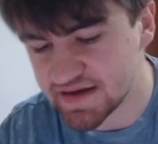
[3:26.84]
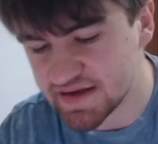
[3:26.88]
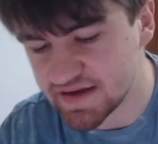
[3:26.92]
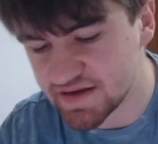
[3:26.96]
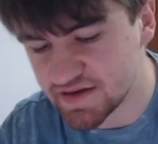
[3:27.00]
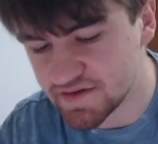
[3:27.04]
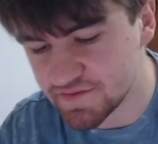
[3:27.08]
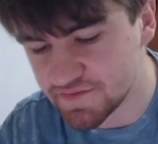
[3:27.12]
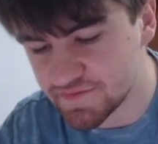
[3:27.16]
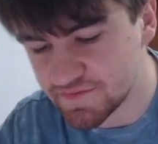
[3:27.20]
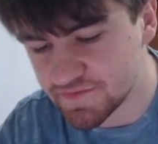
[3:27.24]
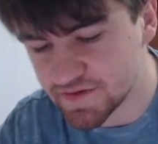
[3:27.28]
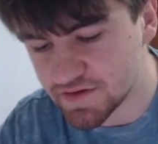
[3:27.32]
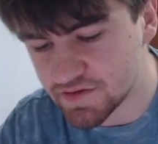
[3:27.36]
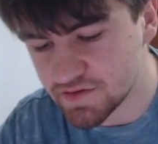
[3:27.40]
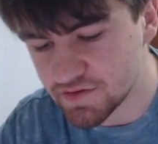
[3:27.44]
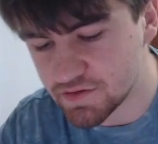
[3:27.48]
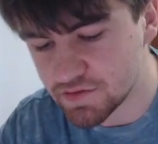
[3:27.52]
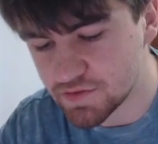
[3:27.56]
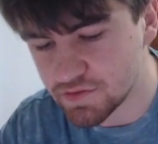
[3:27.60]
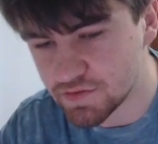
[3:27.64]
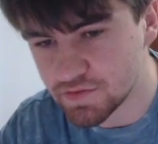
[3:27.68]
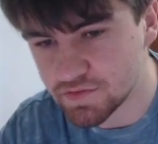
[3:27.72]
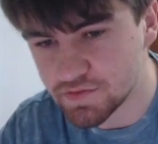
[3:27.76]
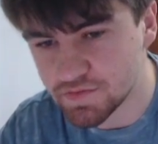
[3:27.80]

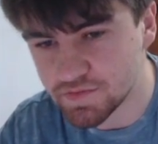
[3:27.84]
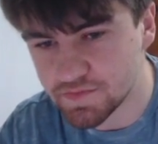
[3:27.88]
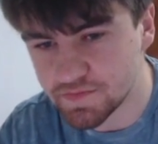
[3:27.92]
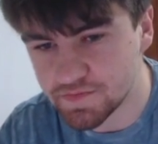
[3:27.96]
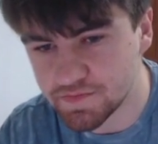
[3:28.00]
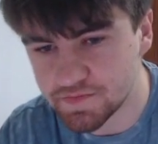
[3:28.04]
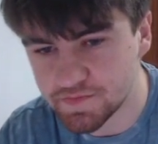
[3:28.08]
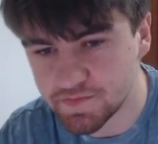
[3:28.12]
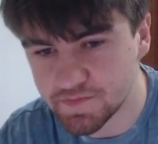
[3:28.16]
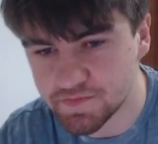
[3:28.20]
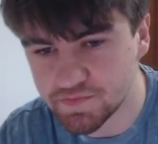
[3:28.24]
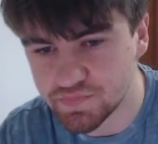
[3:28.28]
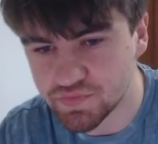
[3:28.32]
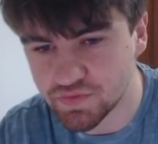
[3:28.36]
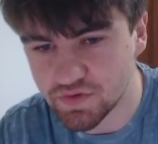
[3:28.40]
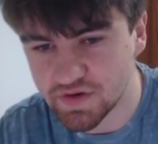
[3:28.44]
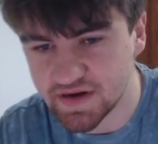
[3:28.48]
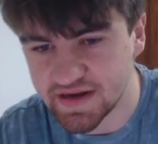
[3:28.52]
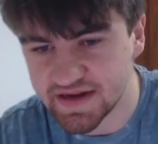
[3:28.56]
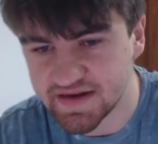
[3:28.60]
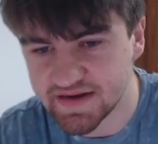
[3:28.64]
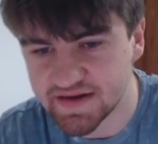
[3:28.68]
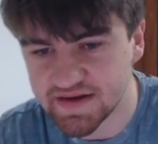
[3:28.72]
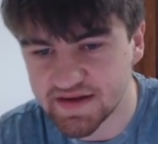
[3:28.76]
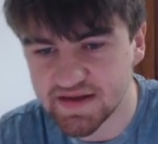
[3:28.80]
AFL
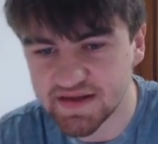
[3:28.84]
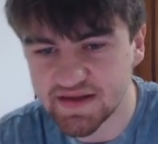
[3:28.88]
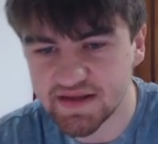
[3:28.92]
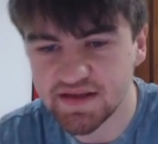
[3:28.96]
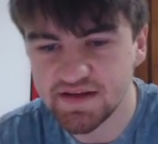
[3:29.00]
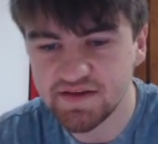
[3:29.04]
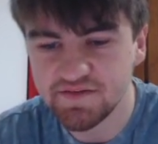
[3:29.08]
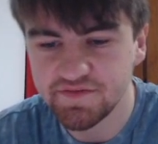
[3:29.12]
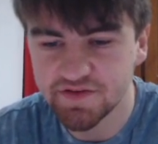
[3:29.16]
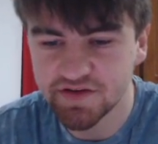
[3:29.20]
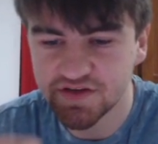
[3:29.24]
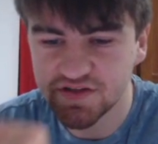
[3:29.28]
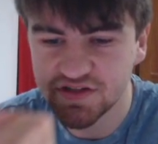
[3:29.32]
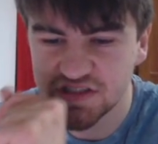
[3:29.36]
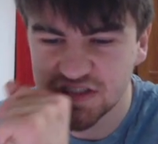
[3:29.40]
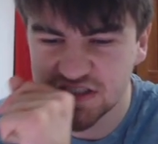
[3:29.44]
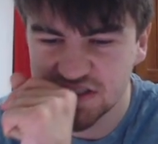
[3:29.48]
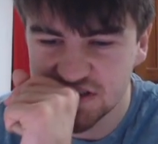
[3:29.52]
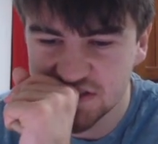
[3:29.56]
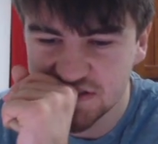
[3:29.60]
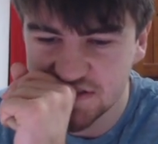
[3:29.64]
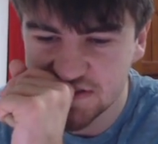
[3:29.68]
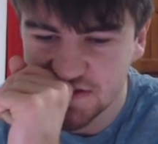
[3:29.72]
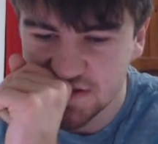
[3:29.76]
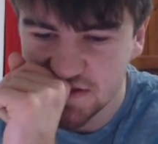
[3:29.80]
break
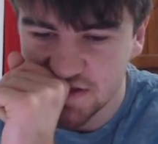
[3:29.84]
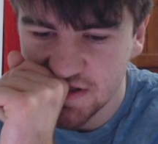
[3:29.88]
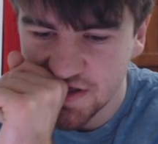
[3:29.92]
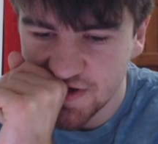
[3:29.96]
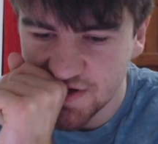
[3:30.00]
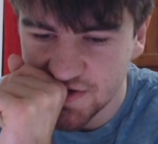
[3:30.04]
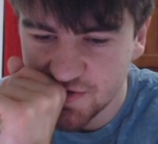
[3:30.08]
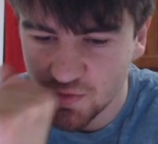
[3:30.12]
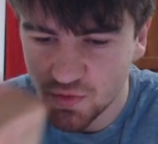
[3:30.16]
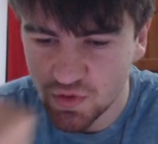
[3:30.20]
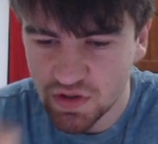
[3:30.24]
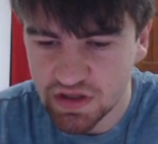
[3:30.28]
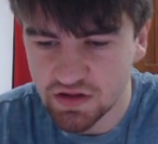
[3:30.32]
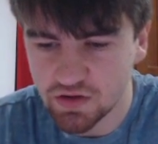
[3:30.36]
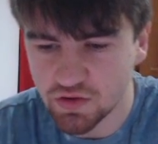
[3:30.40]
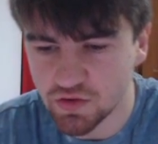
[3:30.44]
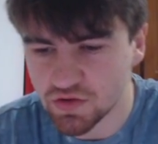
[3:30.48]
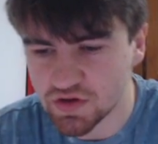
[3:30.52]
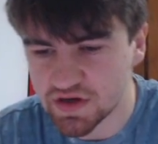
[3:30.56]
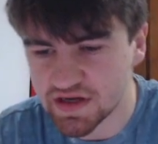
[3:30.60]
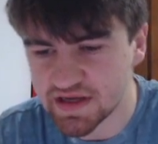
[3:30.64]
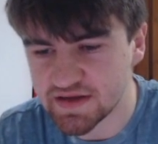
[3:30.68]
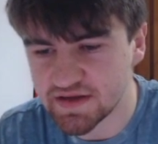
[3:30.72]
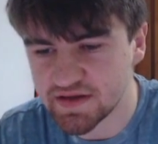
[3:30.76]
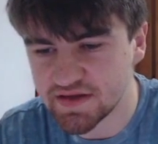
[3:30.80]
evens, we
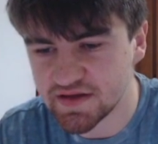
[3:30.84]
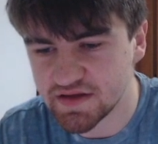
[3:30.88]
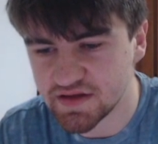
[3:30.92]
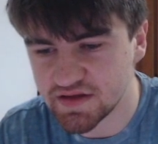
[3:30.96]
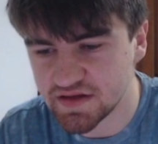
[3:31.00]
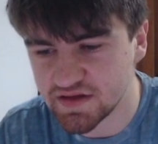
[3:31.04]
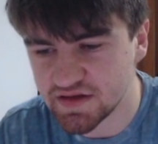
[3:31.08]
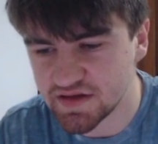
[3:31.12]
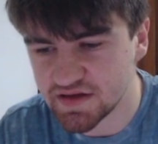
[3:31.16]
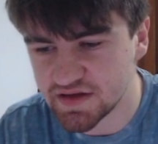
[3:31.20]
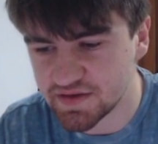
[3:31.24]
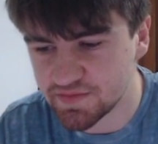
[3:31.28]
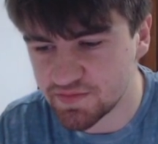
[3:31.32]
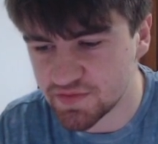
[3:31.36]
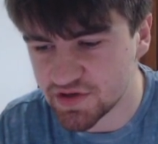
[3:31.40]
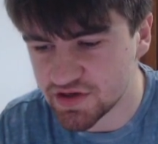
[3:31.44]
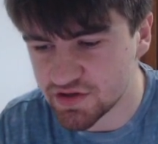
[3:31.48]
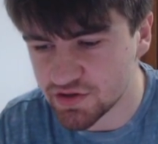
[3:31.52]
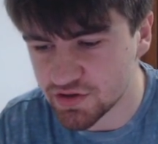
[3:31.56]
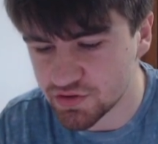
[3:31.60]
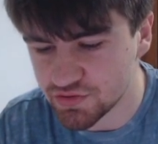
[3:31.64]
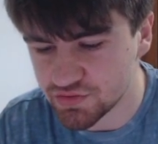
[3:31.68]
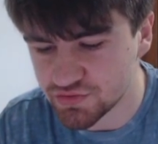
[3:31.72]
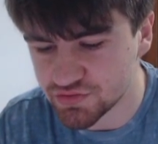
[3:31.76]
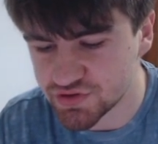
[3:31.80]
look here and we
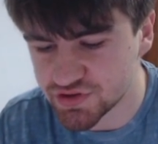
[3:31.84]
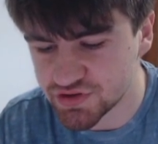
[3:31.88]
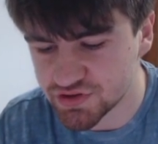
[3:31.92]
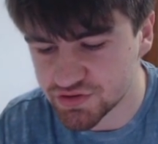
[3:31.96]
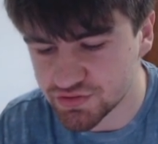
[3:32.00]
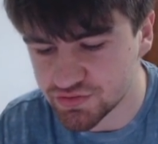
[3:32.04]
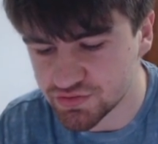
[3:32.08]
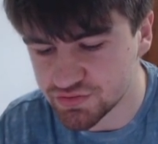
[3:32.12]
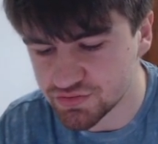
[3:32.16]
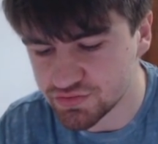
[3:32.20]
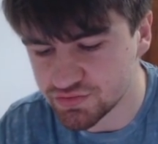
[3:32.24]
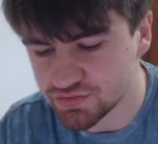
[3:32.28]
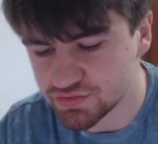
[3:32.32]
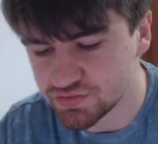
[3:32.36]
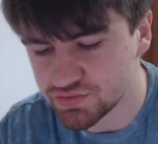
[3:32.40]
go to